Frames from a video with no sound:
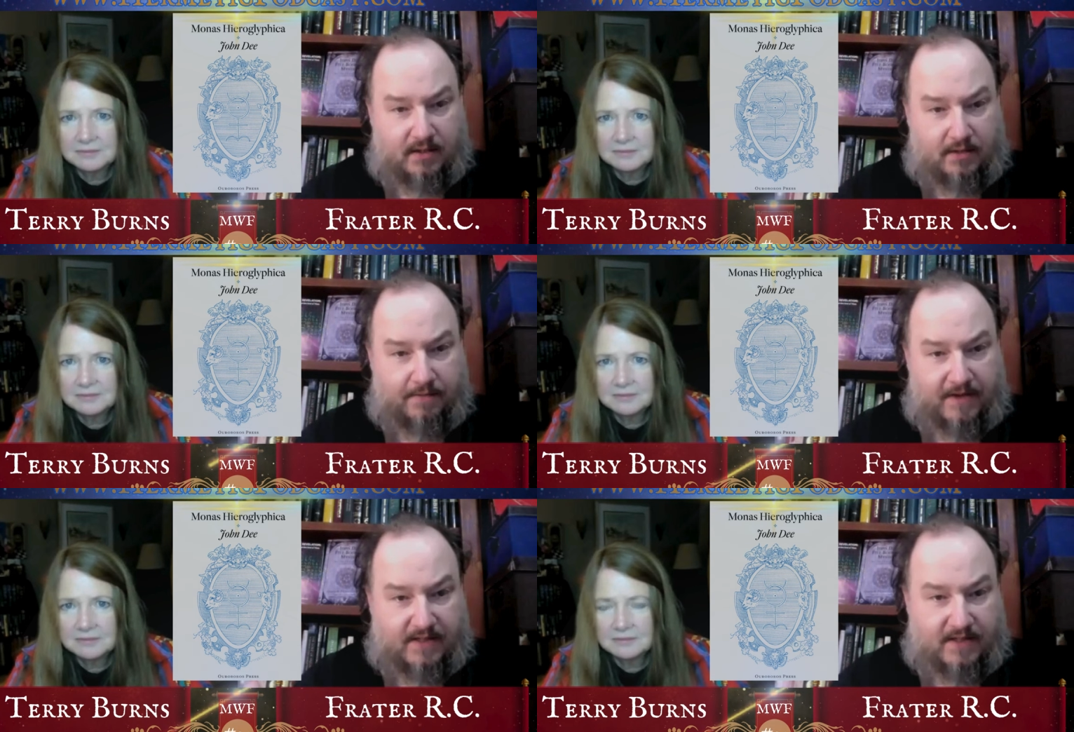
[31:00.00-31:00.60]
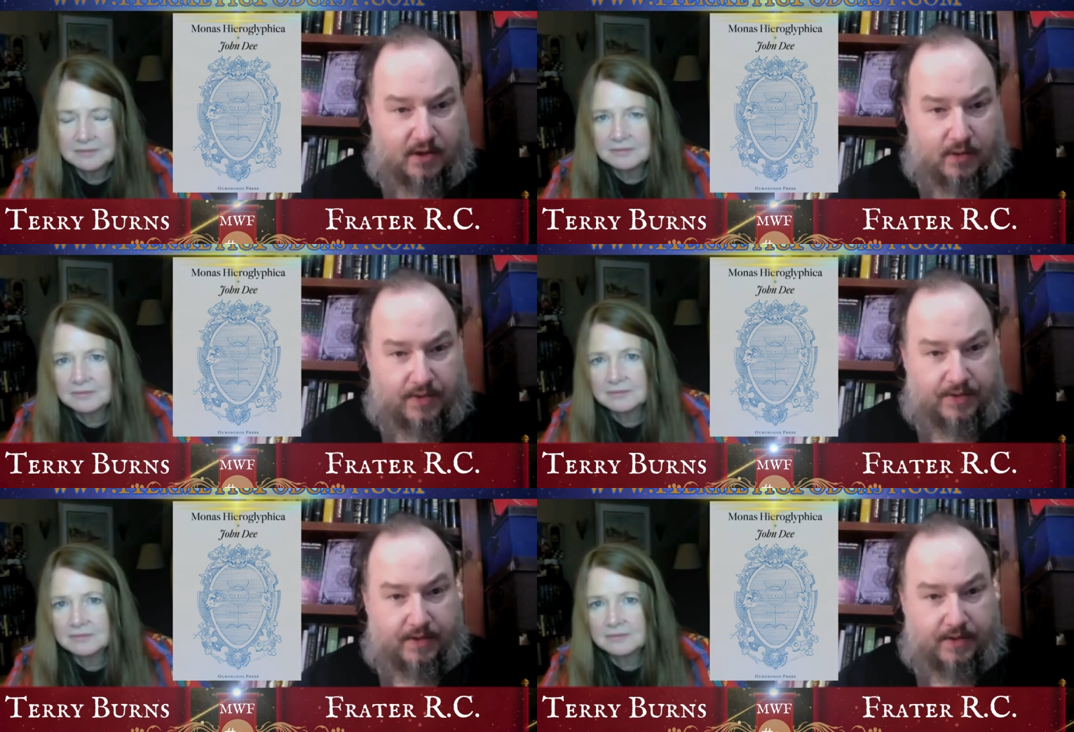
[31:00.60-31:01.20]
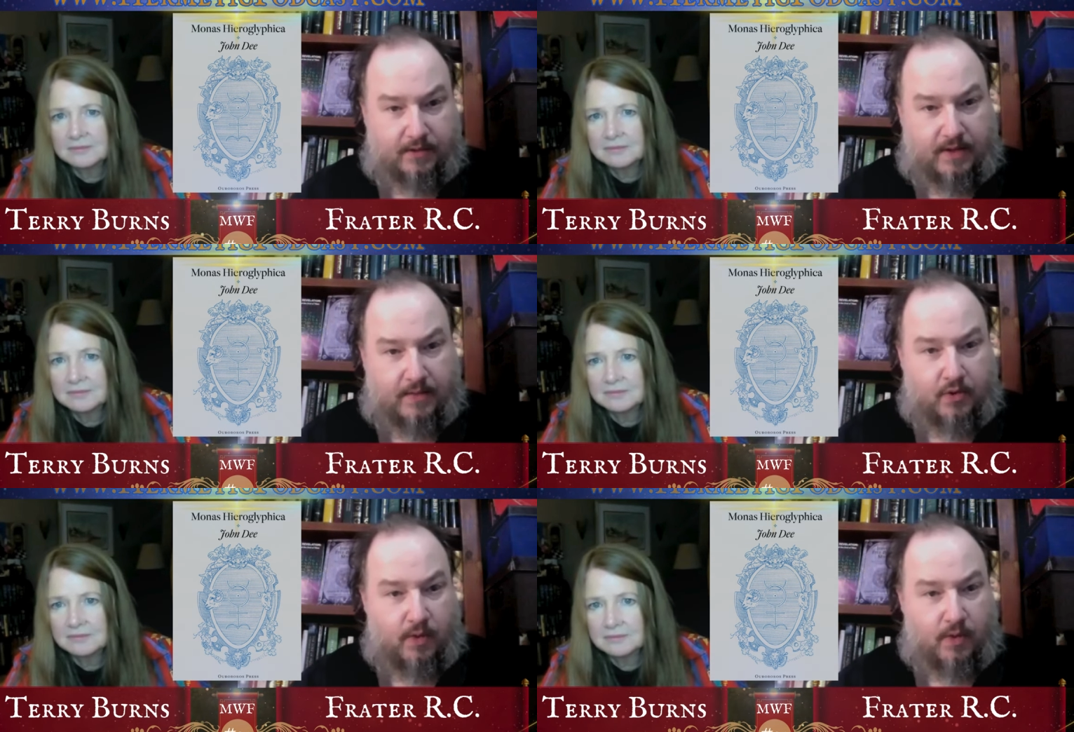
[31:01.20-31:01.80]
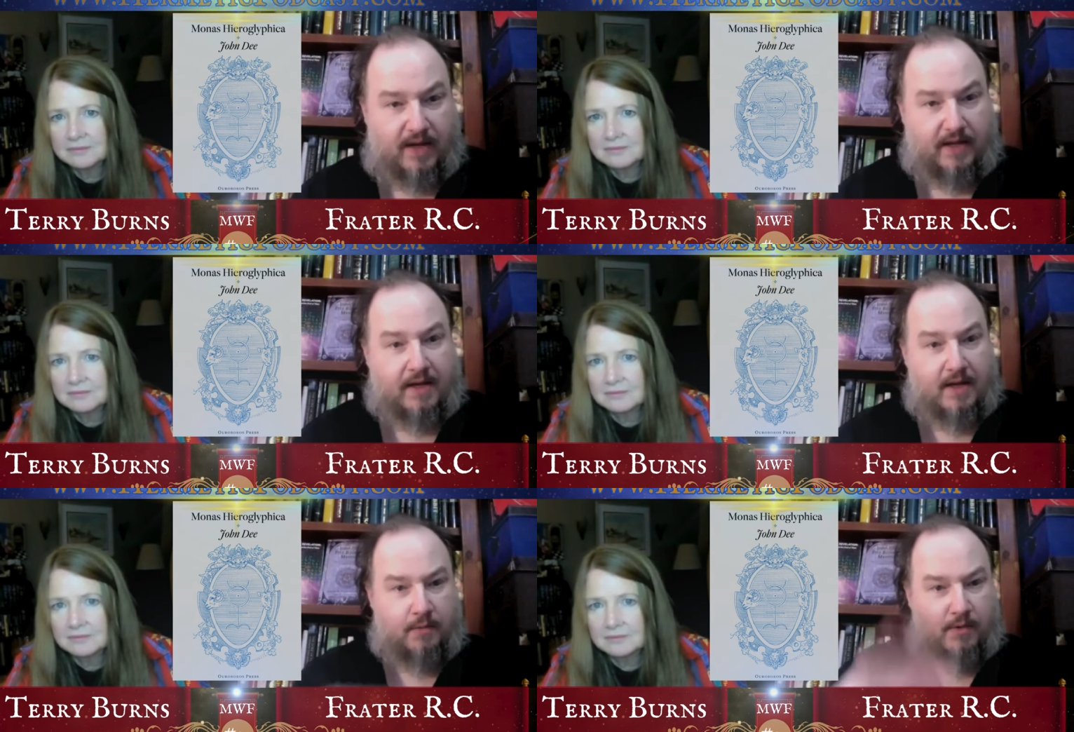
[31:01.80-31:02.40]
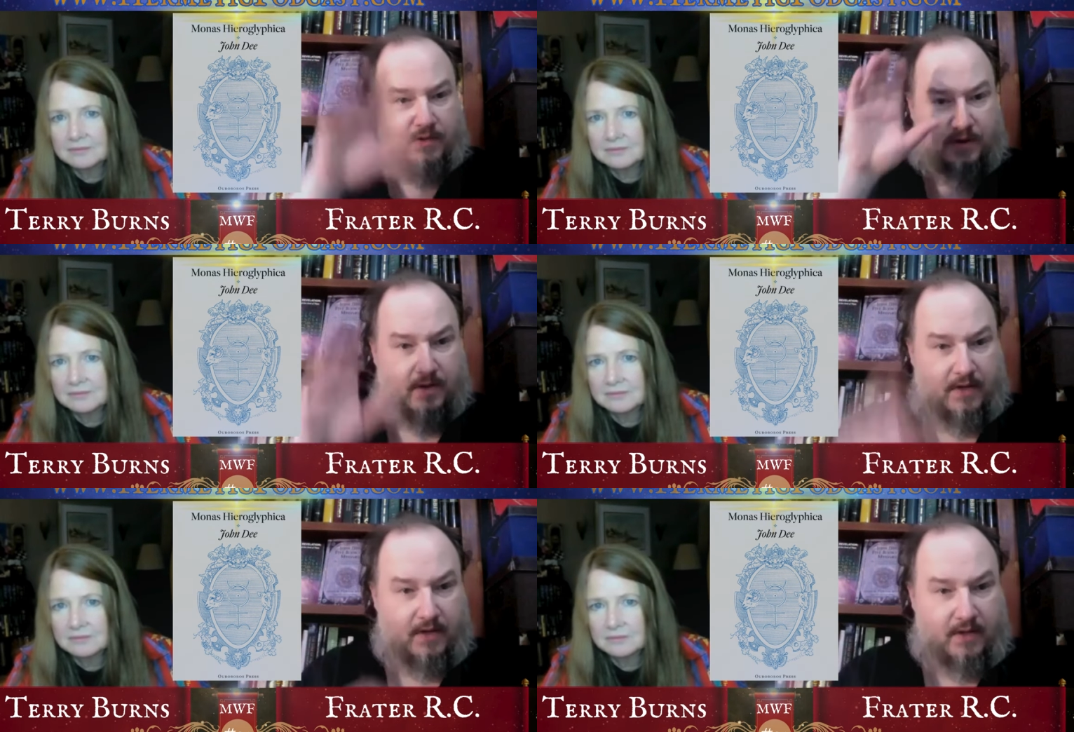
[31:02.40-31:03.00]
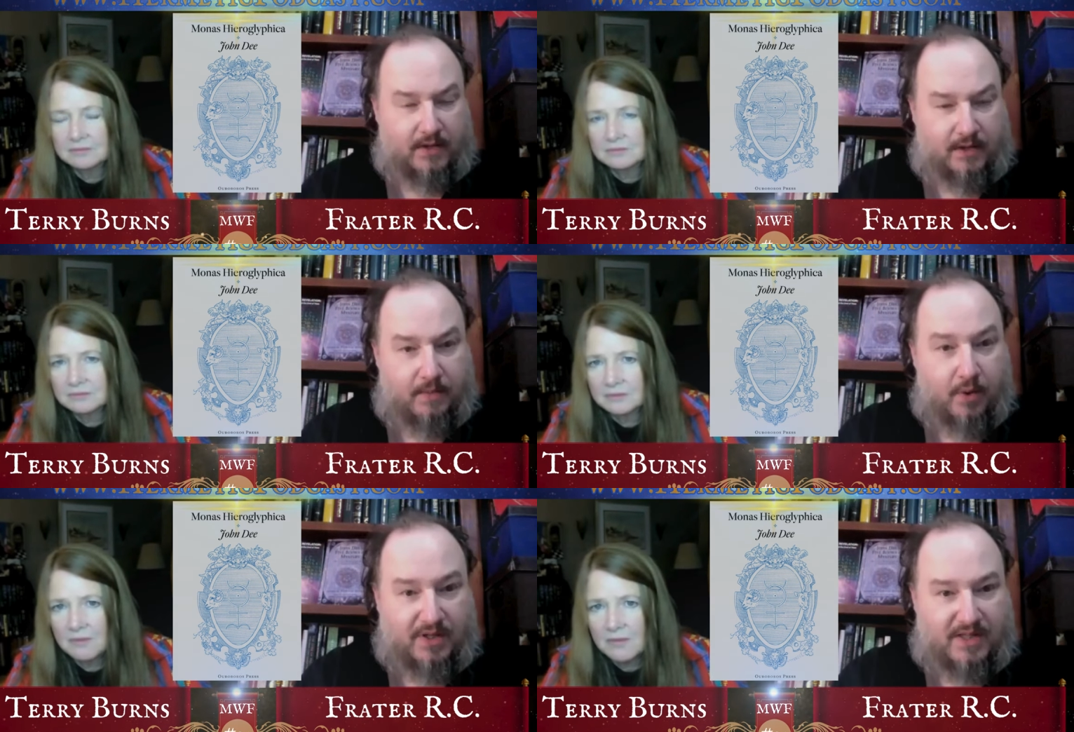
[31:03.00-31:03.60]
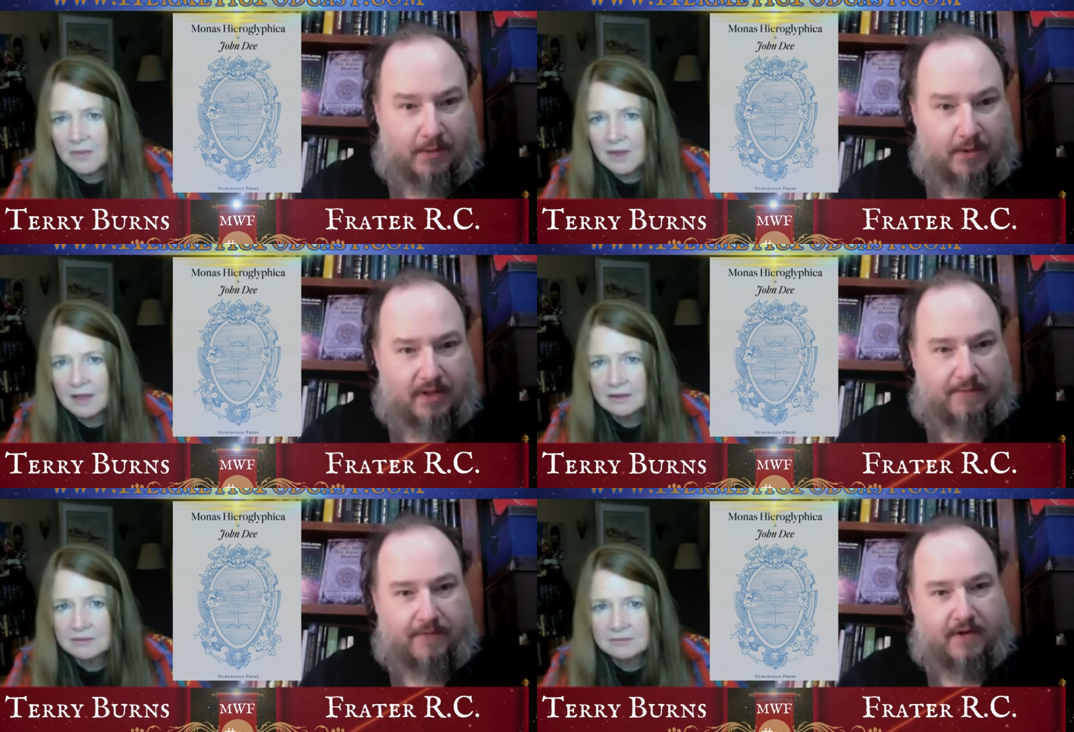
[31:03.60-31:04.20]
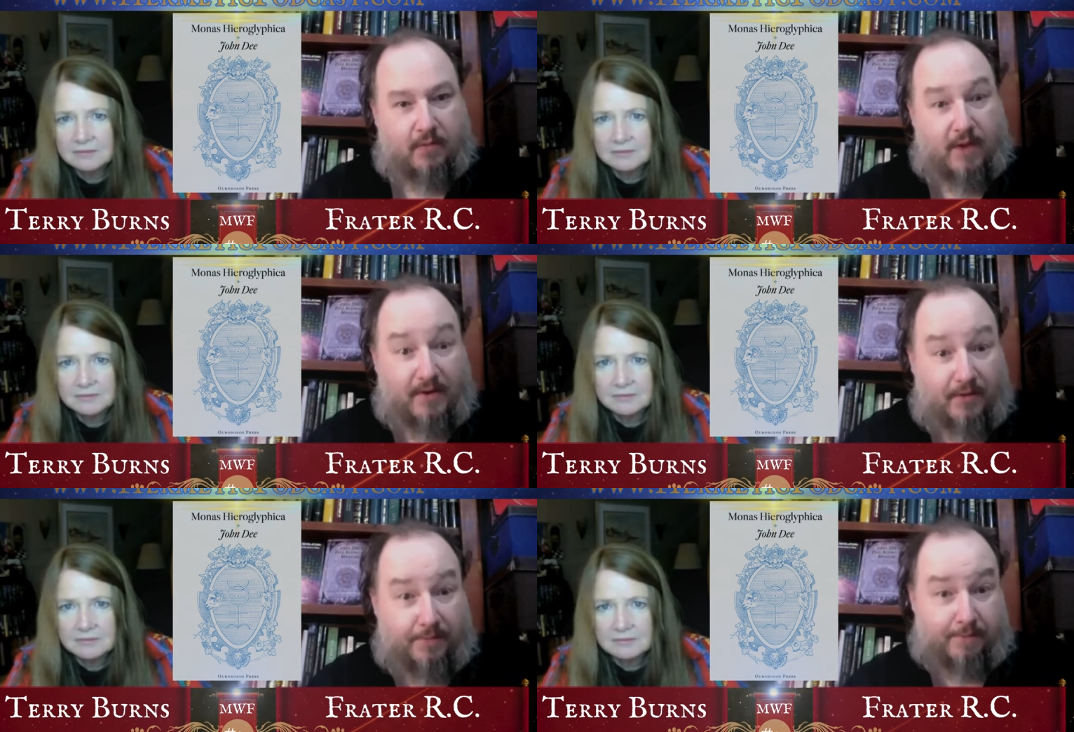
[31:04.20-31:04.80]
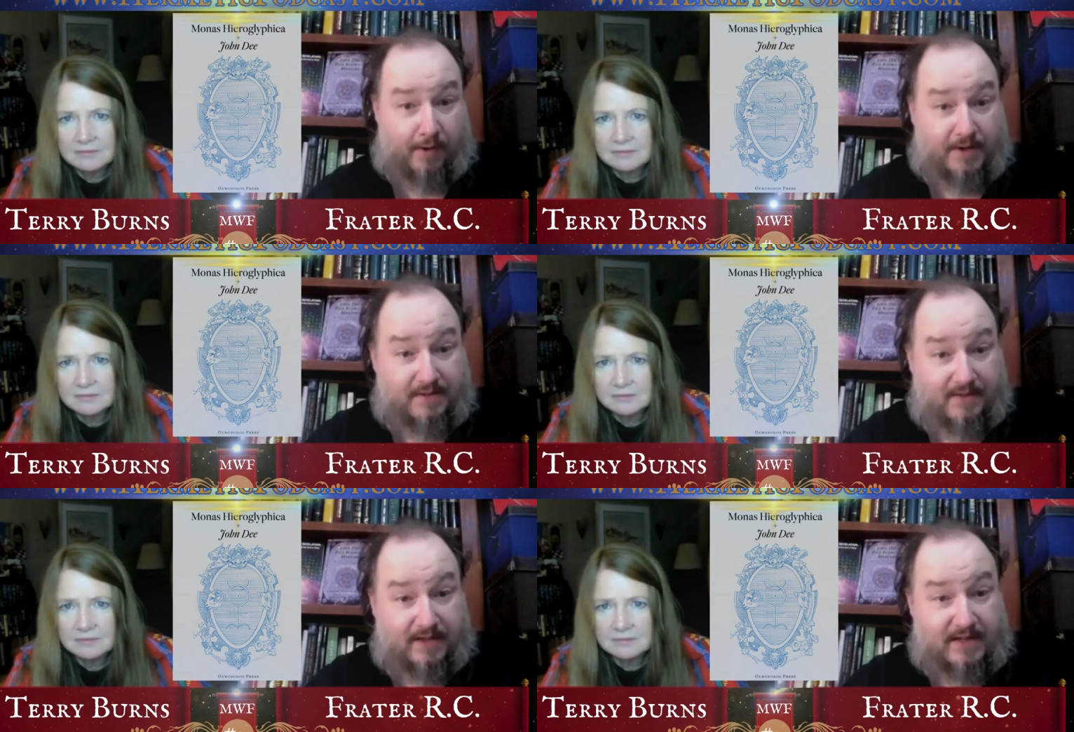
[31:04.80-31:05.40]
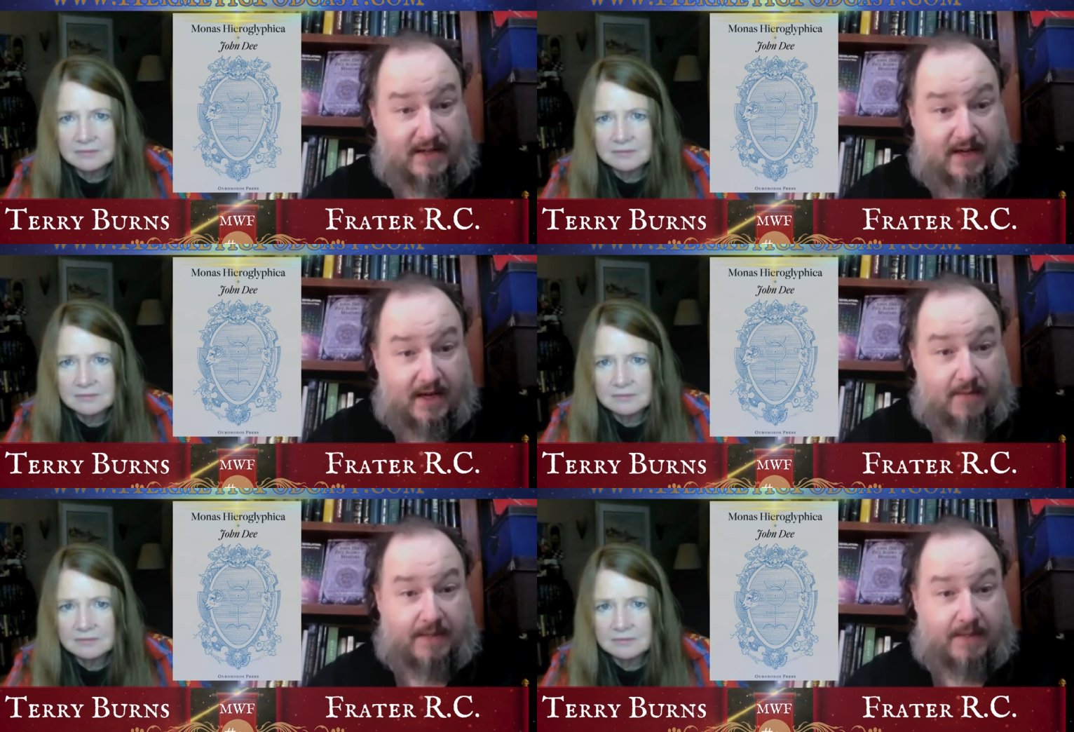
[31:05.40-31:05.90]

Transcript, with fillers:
Speaker 1: Confessio and the Chemical Wedding with the the Monas Hieroglyphica right on the front of it. And